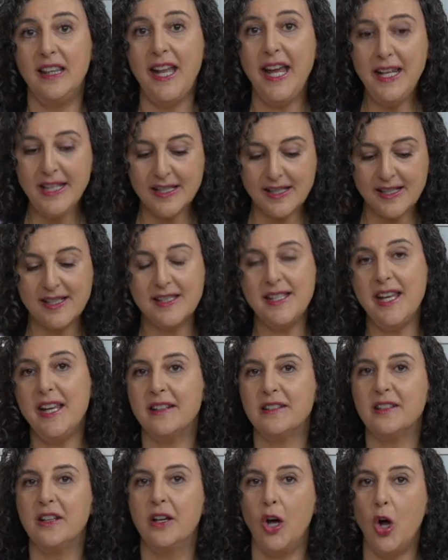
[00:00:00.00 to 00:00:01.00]
let it
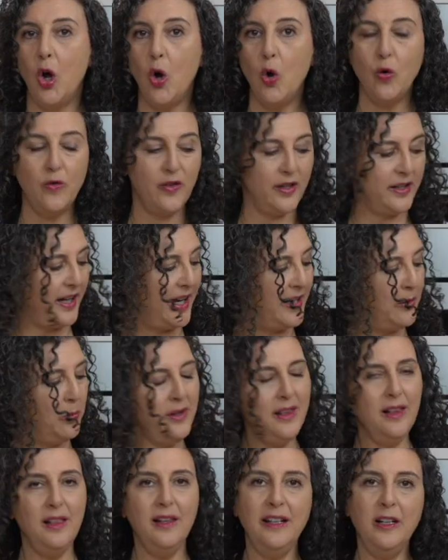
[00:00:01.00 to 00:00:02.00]
sit overnight
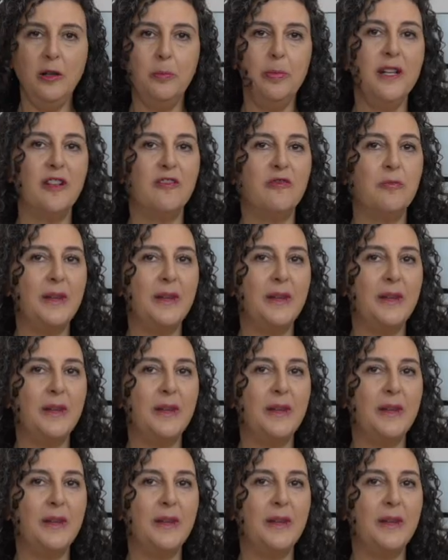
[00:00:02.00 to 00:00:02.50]
with a little bit of